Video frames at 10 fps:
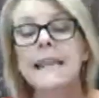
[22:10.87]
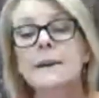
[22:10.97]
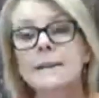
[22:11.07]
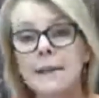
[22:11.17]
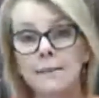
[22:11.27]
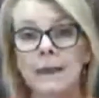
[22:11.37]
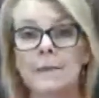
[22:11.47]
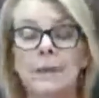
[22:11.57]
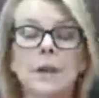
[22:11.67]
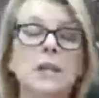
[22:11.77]
Now, some
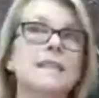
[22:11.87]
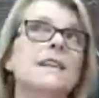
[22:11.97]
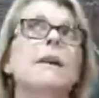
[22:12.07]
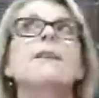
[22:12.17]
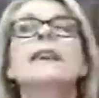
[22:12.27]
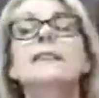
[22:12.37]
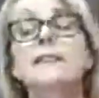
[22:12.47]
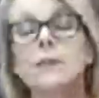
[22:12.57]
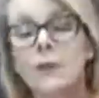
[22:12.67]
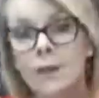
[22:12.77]
people are going to say, oh, that's
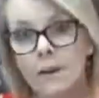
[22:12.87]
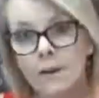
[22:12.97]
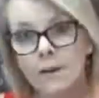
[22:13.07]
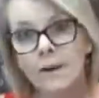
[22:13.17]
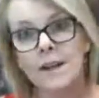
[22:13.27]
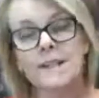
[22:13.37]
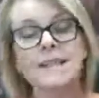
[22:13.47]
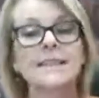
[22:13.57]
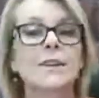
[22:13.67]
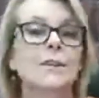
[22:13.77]
so long. Why is
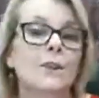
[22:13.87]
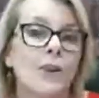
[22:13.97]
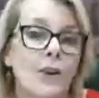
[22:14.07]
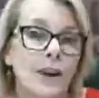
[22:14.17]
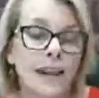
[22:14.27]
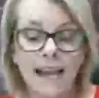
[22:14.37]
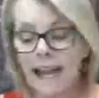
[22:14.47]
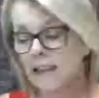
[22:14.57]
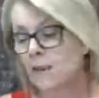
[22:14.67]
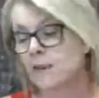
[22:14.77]
it so long? I
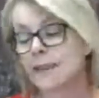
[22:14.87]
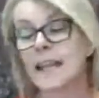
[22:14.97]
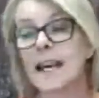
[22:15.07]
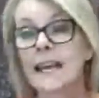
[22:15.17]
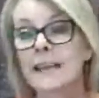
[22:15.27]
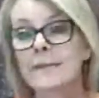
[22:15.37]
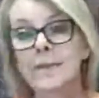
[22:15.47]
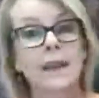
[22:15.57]
can't use that.